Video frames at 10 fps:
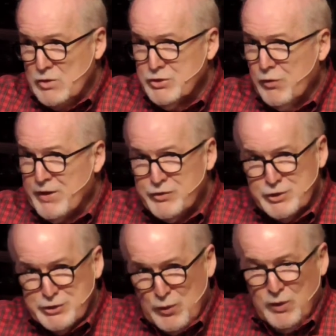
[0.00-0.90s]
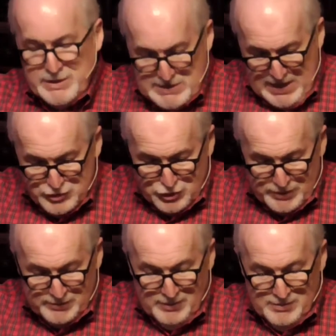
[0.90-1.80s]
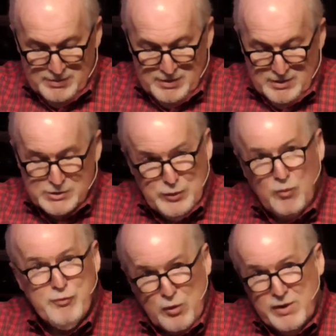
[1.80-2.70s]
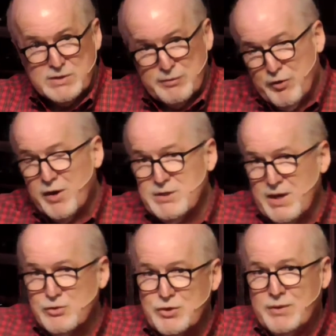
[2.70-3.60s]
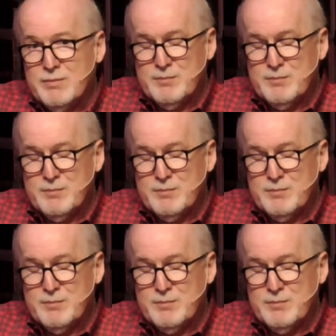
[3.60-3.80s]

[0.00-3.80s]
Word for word: so that the sole focus of our attention